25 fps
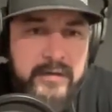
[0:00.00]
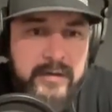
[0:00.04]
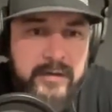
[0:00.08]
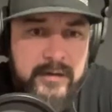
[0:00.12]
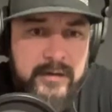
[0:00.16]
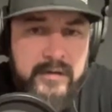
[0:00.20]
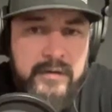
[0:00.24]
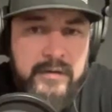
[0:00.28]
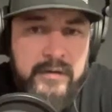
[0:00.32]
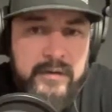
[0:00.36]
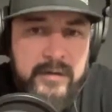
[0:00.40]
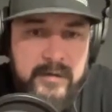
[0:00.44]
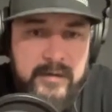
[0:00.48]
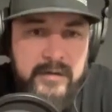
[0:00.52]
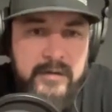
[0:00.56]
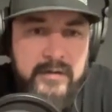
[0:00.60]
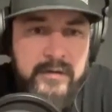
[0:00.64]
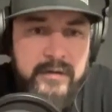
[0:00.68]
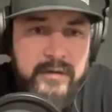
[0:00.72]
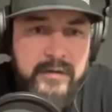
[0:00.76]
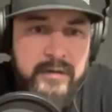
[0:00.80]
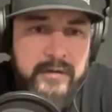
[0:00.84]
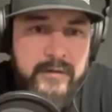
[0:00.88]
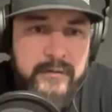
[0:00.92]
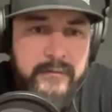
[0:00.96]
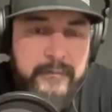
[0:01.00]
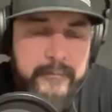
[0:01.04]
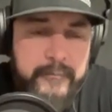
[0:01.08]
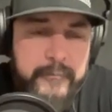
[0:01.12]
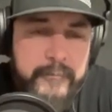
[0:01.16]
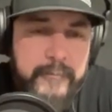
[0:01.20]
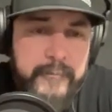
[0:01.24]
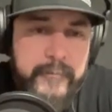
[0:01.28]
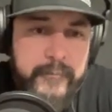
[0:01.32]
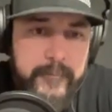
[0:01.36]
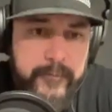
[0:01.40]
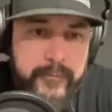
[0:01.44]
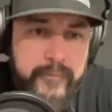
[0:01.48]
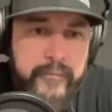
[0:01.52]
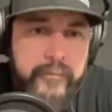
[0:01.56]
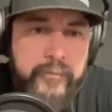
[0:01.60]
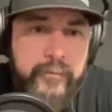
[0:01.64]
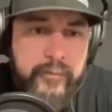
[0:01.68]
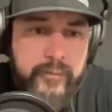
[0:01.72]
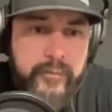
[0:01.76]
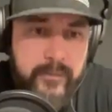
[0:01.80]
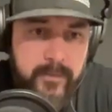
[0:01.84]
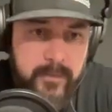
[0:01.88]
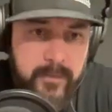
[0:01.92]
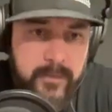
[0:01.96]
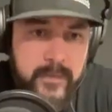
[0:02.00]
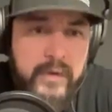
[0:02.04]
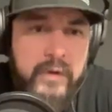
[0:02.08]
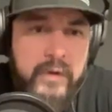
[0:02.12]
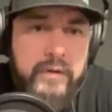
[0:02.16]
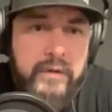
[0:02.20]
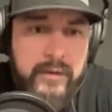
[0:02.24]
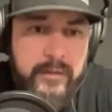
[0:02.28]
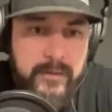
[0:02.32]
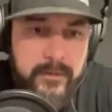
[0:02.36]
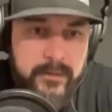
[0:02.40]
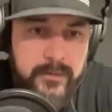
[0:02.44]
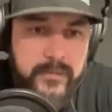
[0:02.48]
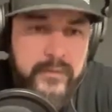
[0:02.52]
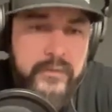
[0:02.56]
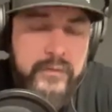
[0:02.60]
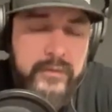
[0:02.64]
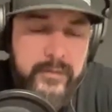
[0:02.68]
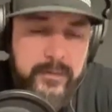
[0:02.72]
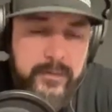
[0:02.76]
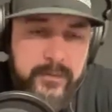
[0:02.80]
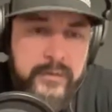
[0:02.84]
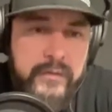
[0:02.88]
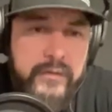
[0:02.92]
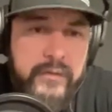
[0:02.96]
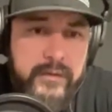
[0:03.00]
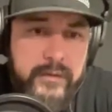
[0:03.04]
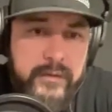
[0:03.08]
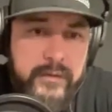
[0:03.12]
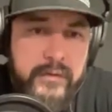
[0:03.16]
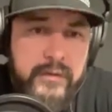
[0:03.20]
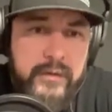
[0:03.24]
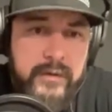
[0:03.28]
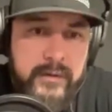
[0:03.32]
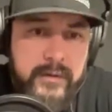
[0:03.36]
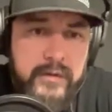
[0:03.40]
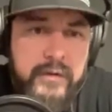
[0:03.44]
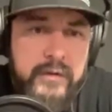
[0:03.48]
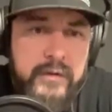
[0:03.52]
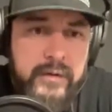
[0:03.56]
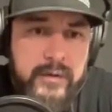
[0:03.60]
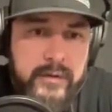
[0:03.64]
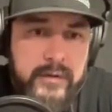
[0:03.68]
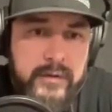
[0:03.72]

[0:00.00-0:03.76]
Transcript: So even at the bottom, it's a different feel.